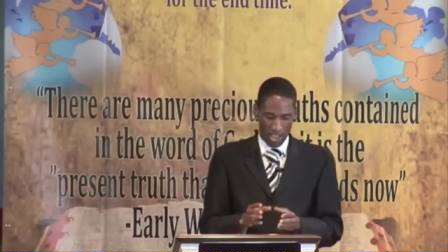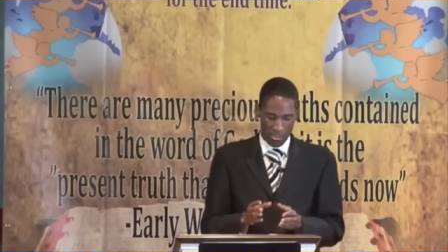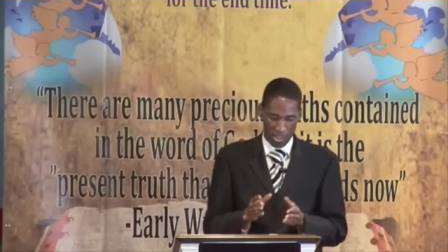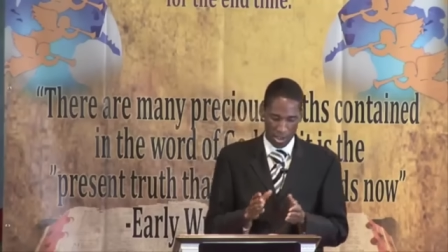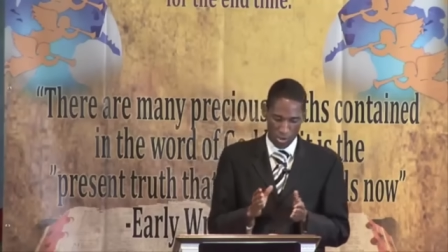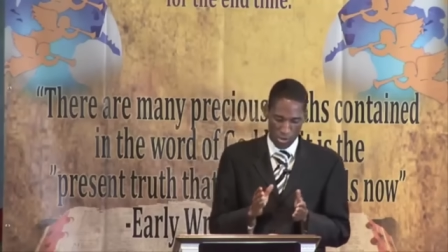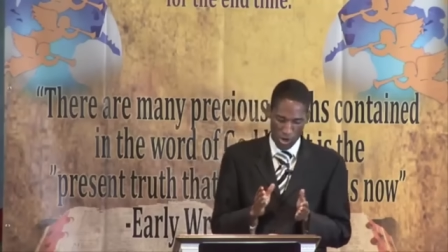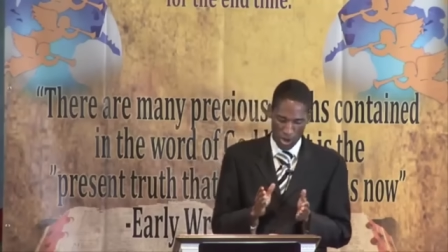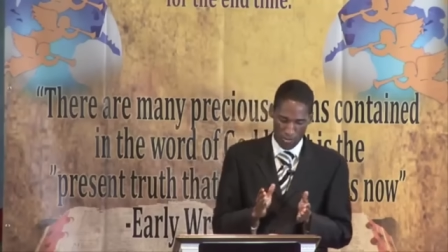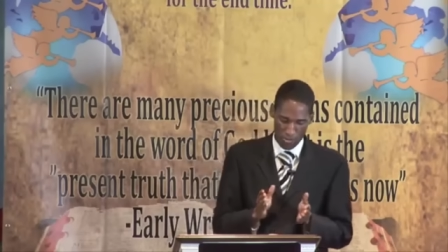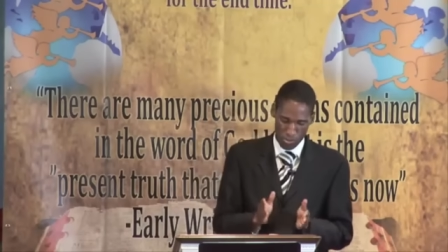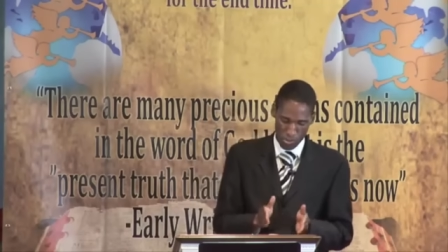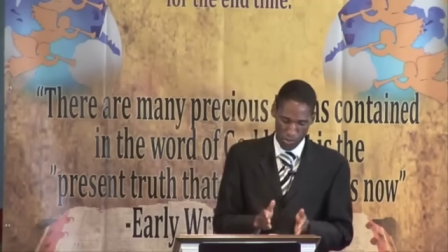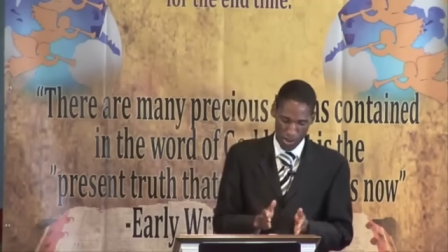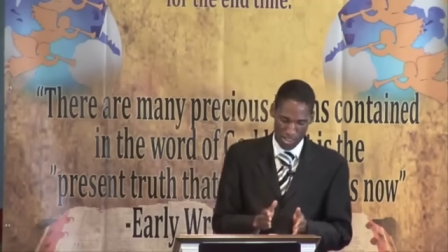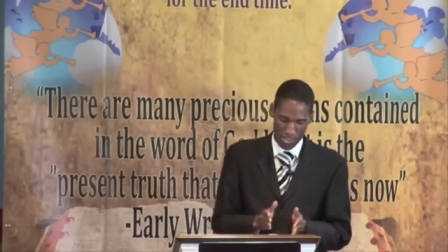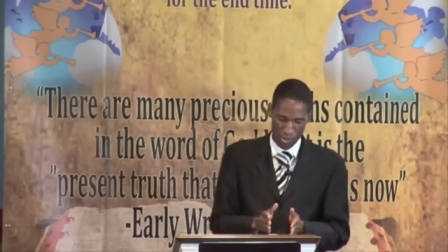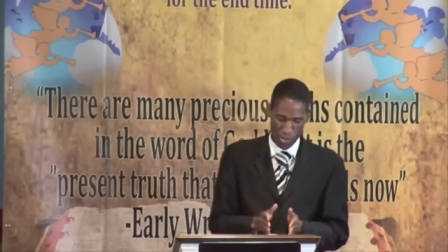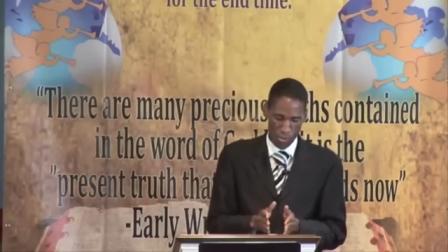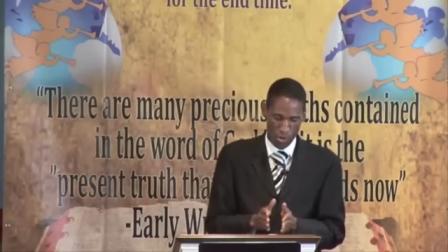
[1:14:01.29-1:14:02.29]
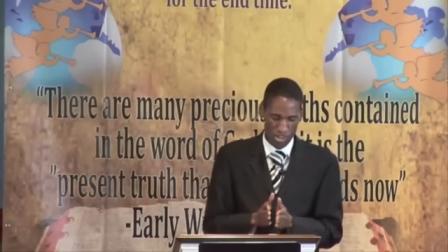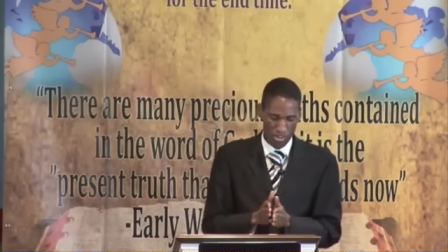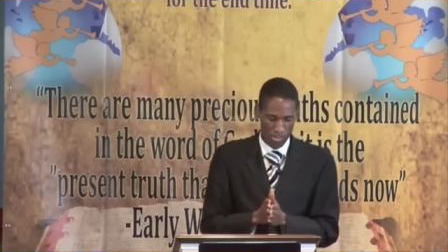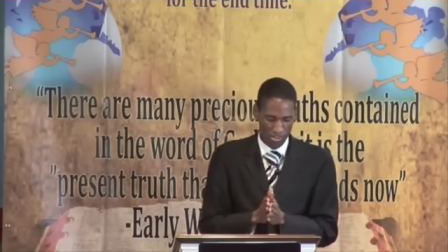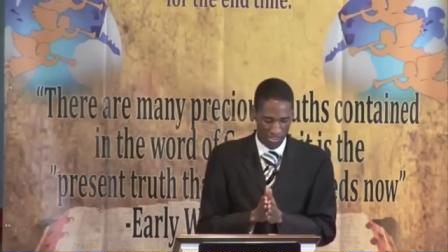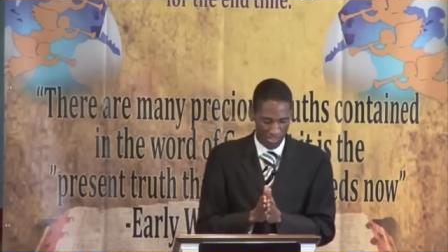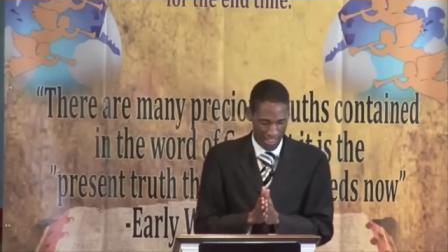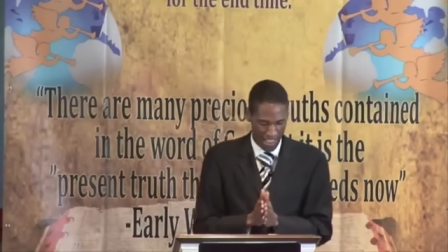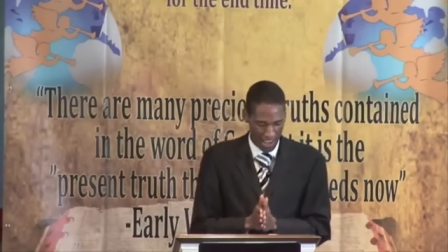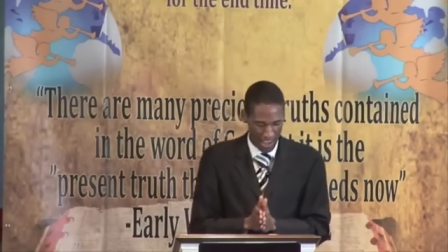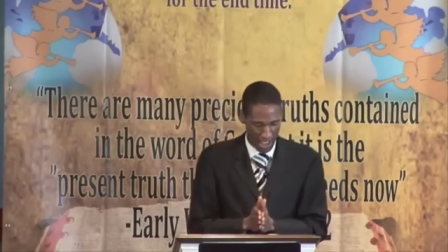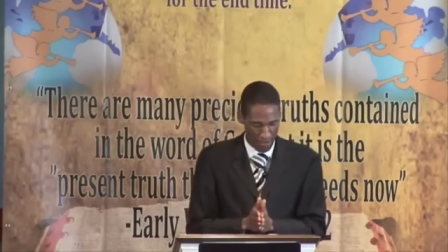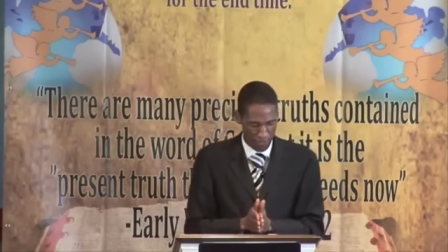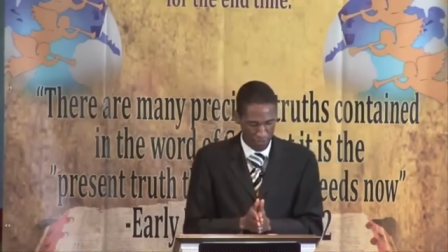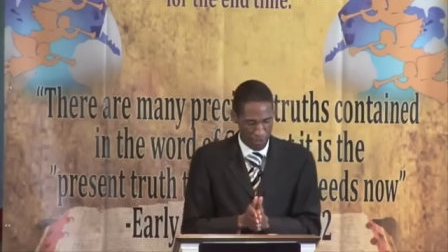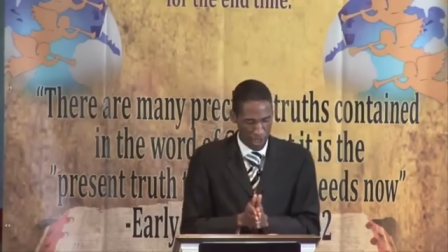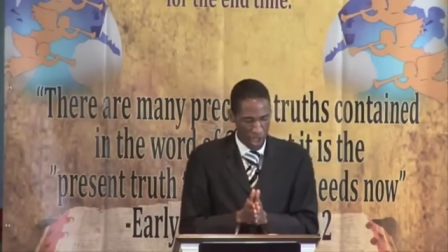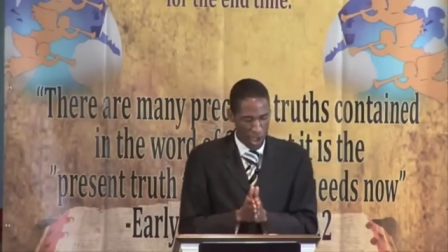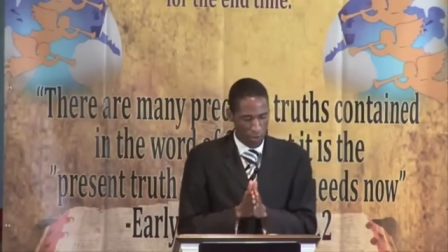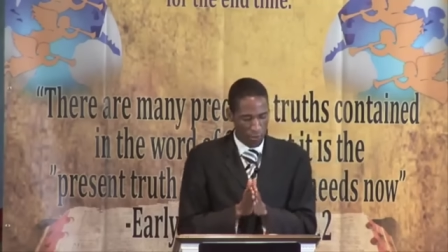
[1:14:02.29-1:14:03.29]
the great prince which
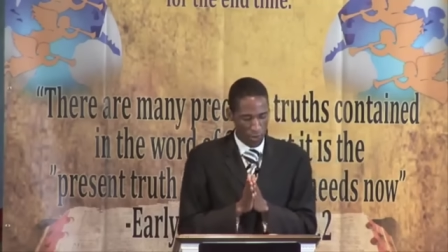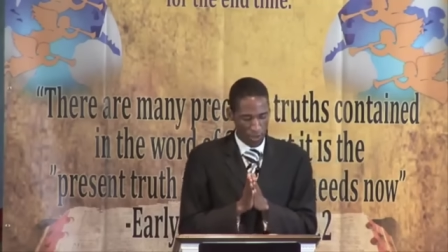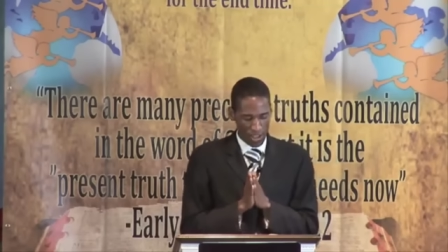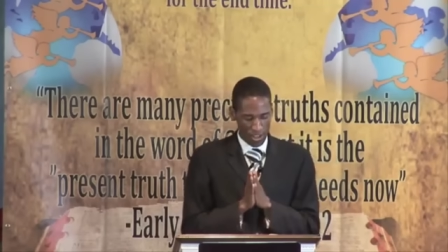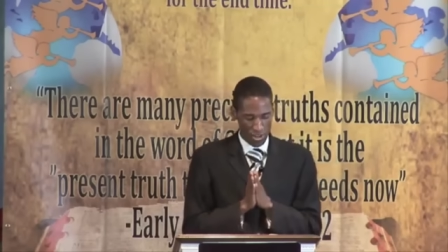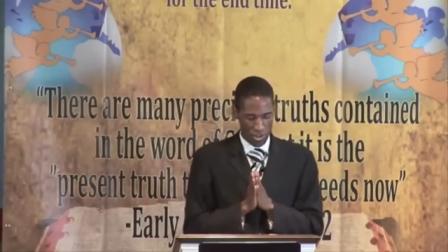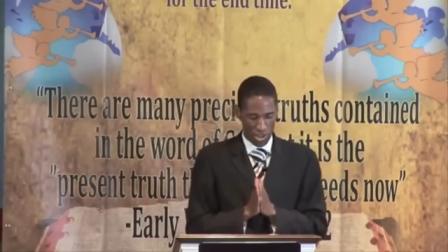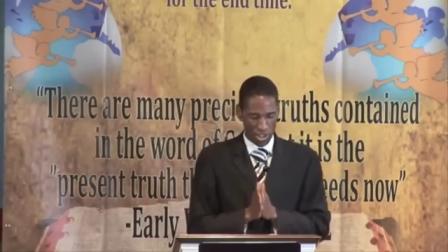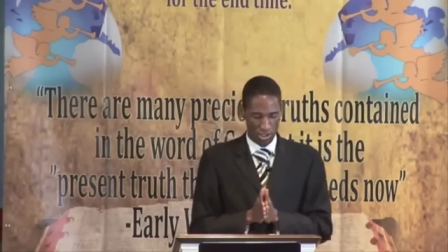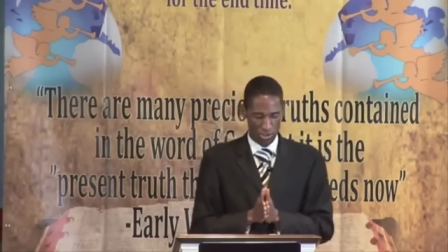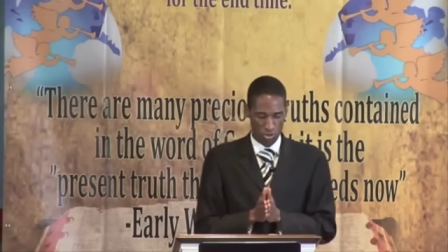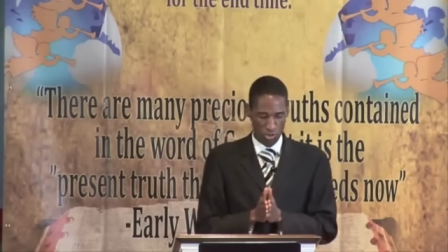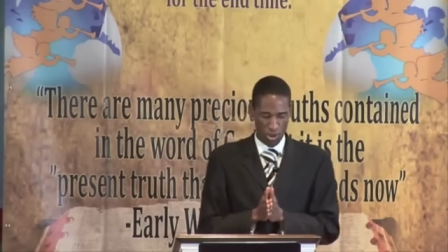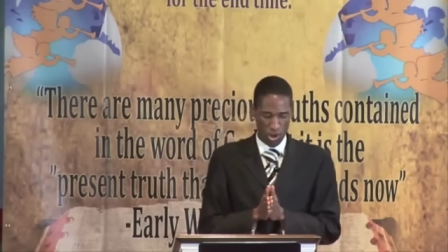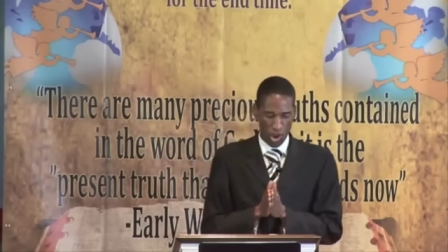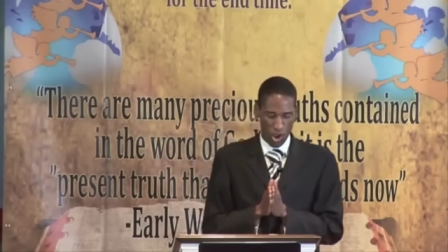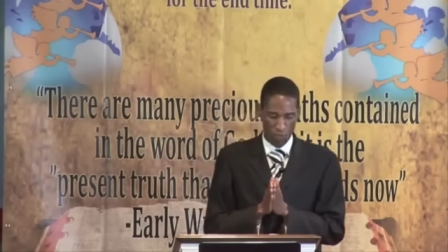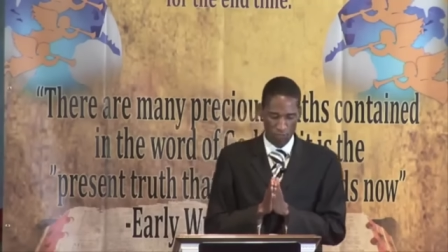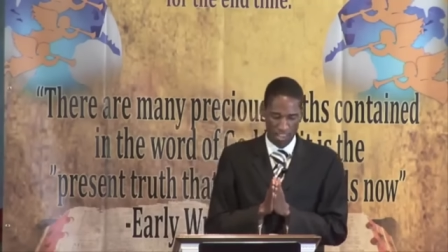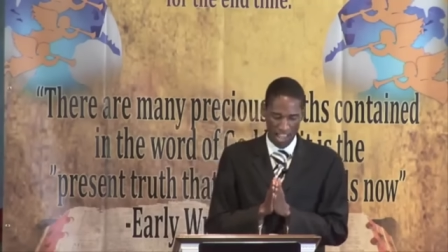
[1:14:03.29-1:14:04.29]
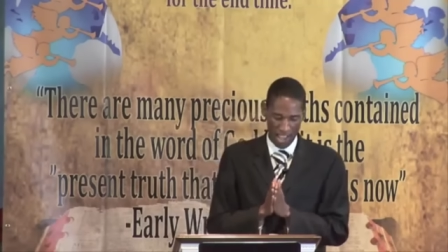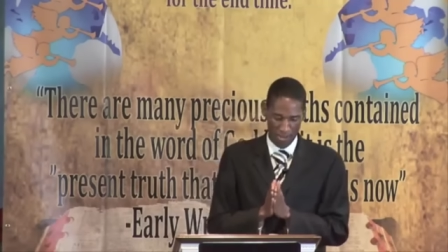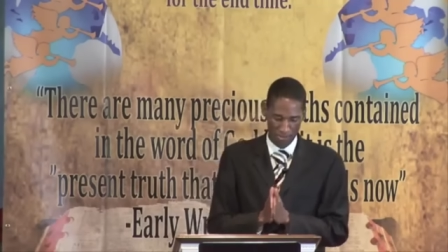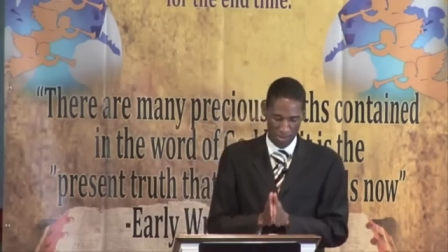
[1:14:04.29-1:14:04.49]
standeth for the children of thy